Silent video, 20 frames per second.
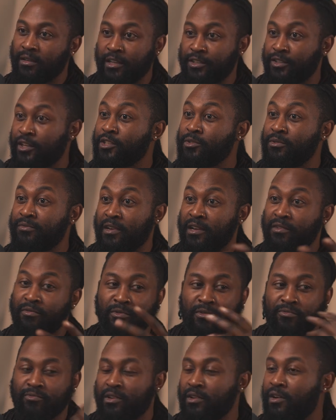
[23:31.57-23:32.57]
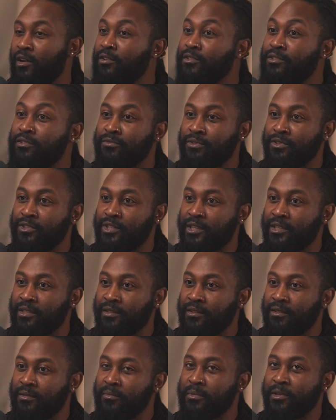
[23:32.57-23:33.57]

And I checked with everyone regardless of your gender,